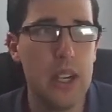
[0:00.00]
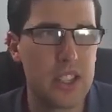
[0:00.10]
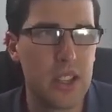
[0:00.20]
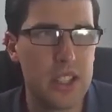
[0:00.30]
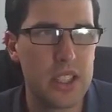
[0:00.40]

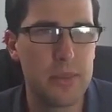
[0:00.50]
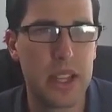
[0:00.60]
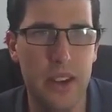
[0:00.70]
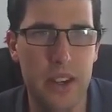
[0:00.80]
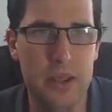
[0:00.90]
There's a lot of
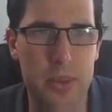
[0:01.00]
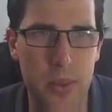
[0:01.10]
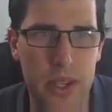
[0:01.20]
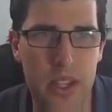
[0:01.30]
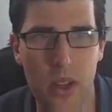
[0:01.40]
similarities
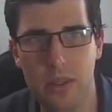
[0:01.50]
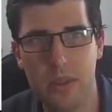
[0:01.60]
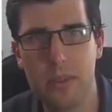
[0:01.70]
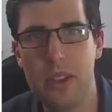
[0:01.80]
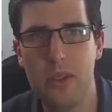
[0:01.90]
between a lot
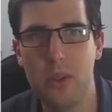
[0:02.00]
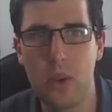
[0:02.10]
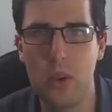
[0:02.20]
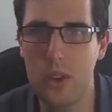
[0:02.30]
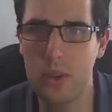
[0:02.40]
of them.
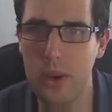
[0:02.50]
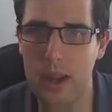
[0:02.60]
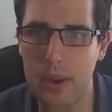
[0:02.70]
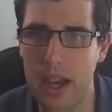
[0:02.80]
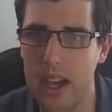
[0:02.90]
You're all on the
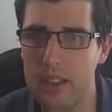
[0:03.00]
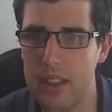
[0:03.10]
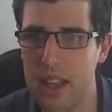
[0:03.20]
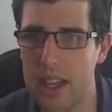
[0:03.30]
right path.